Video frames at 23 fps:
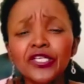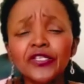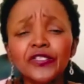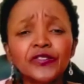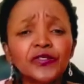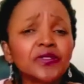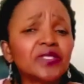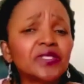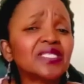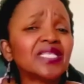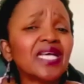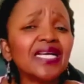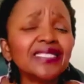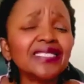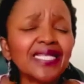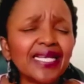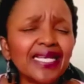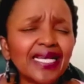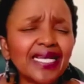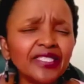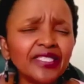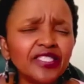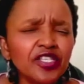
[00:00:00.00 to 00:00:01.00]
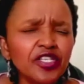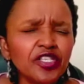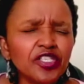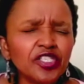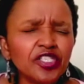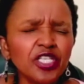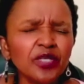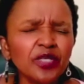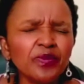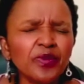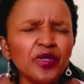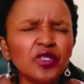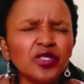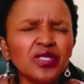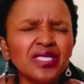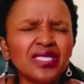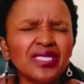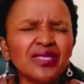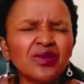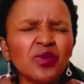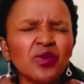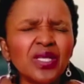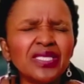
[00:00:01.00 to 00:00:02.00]
suicidal ideation,
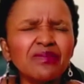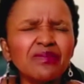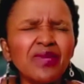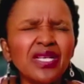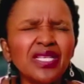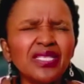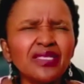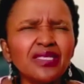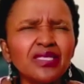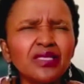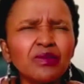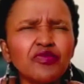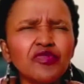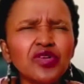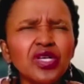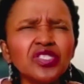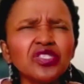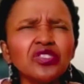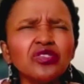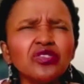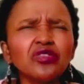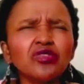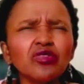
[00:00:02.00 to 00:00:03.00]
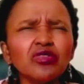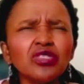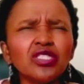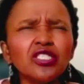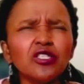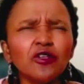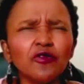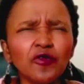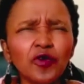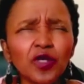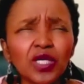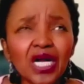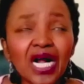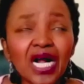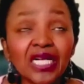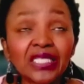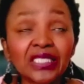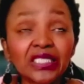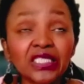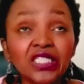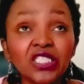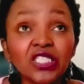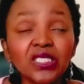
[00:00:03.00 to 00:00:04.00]
because what makes depression so
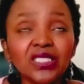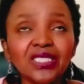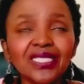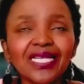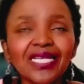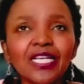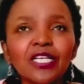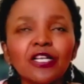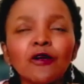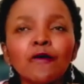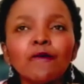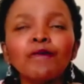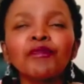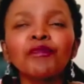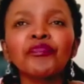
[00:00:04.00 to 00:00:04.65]
difficult is just like